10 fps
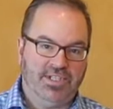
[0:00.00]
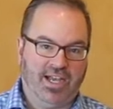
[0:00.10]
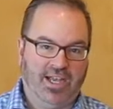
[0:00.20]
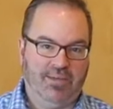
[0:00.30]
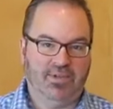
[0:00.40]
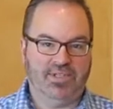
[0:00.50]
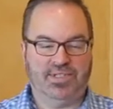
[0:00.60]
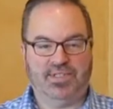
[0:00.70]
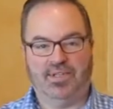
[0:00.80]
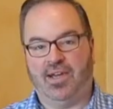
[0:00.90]
type
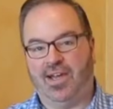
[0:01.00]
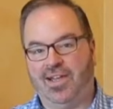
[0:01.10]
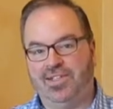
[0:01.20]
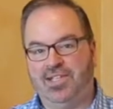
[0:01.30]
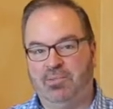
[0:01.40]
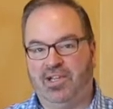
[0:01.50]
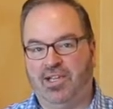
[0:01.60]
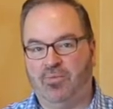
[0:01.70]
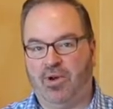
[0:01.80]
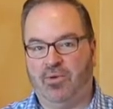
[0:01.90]
is
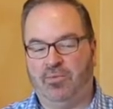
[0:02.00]
typically what we